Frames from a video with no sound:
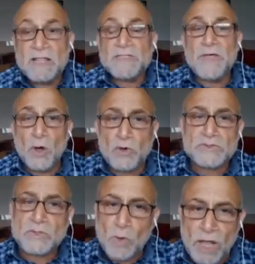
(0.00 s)
The
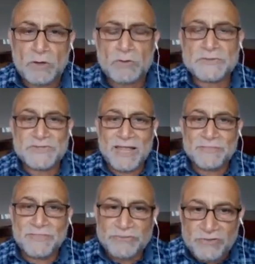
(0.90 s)
Oslo Accords at
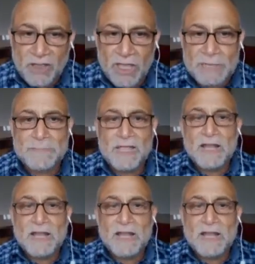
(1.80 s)
that time